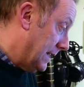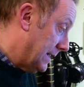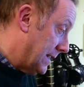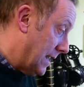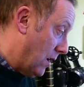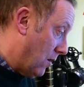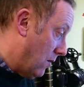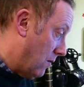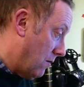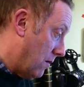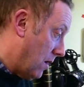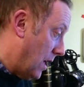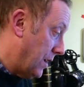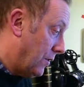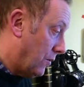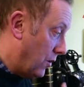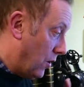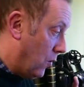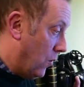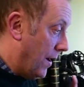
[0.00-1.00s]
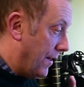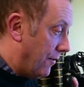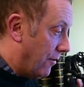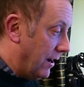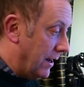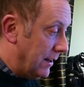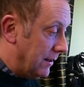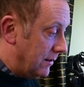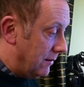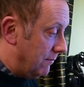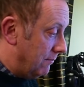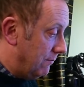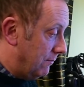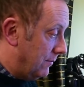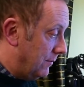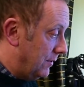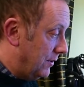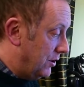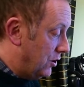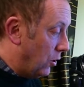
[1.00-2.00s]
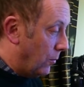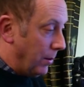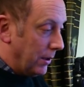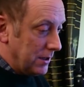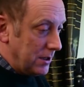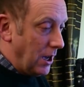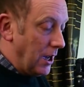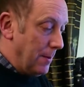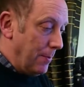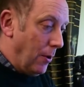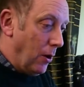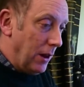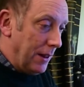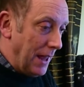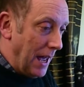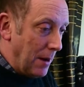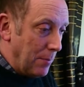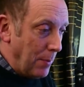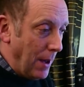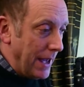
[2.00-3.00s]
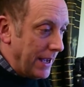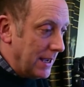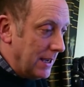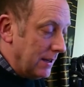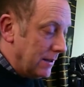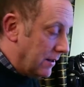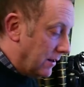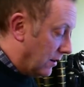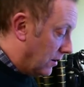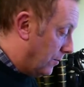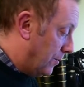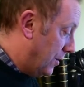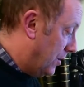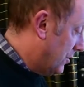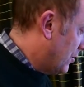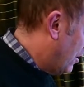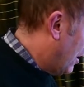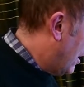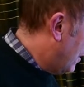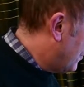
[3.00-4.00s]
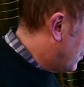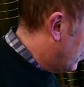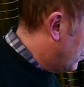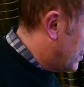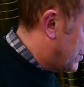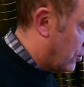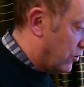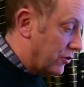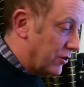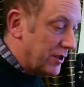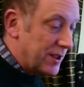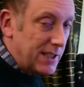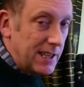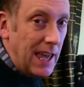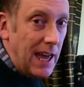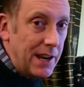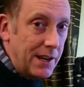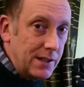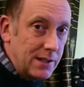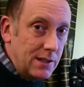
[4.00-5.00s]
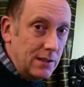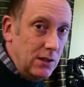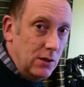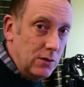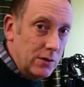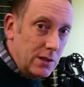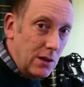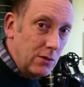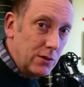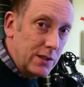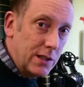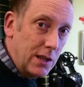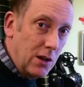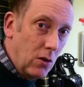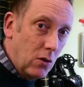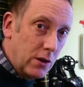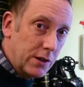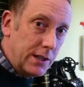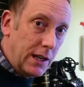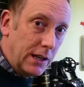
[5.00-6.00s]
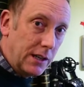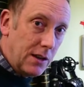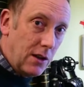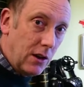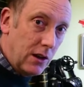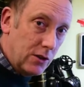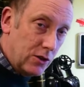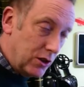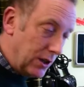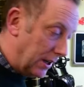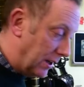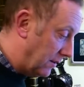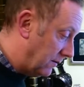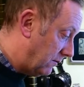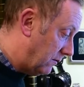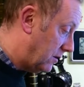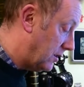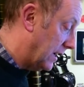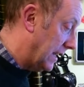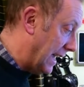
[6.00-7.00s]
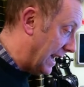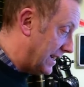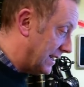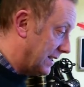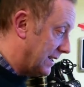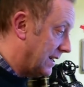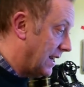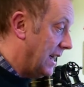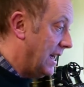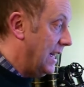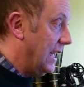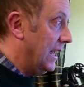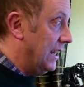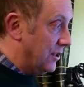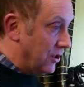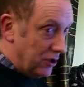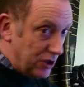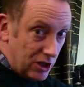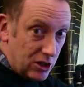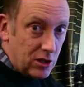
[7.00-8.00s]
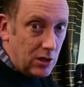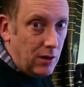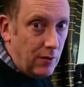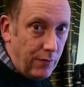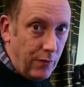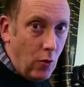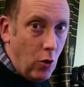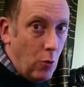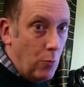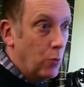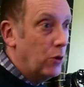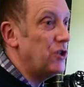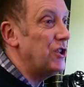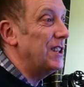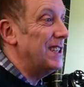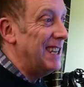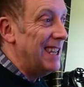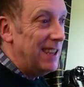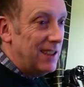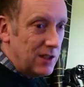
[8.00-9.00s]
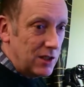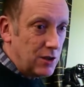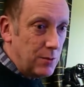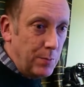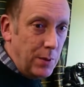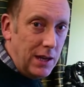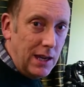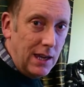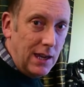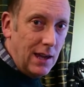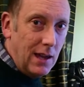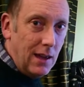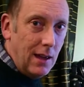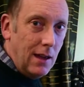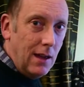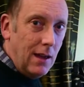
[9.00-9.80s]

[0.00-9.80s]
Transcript: Now, I don't know whether I'll double type all that back into the computer afterwards, or just scan it and use OCR technology to get it into digital form, which it needs to be